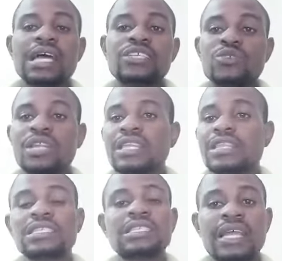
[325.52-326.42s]
during
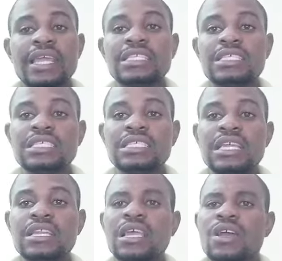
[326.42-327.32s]
this rain
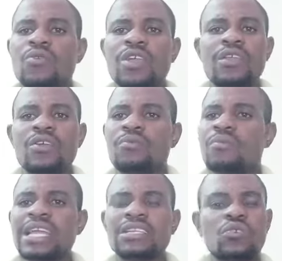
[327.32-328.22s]
season. We
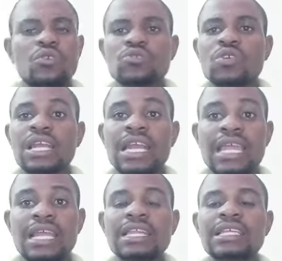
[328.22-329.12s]
might also
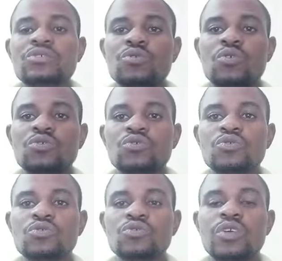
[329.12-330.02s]
likely
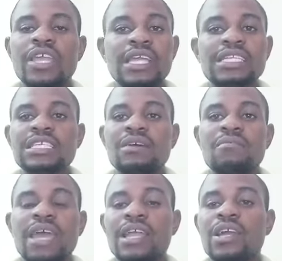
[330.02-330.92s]
to get some
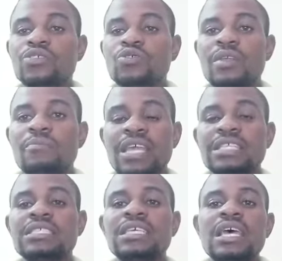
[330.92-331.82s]
migratory
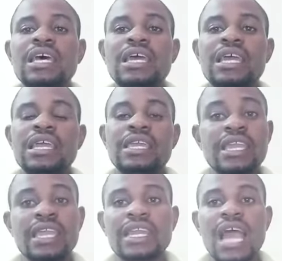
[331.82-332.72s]
birds
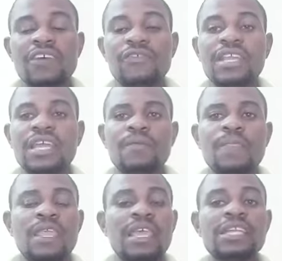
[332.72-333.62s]
here in Africa,
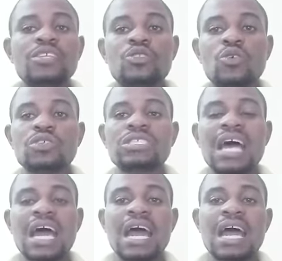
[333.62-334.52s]
and those
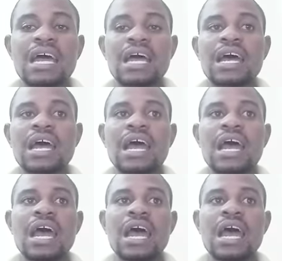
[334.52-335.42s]

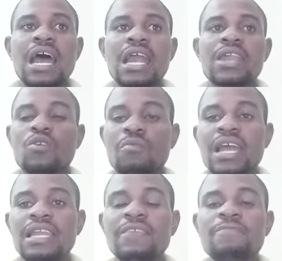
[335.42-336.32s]
are
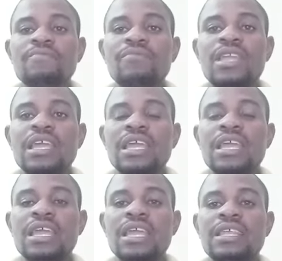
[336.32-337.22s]
normally
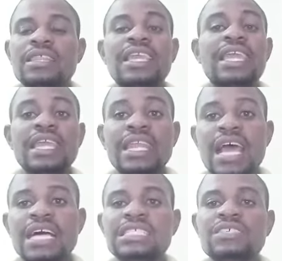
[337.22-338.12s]
the
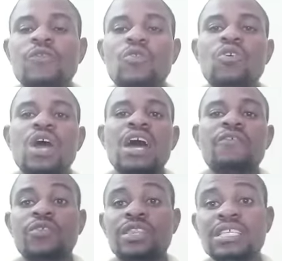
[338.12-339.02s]
carriers
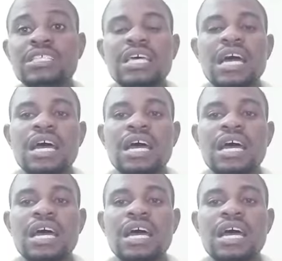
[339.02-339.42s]
for this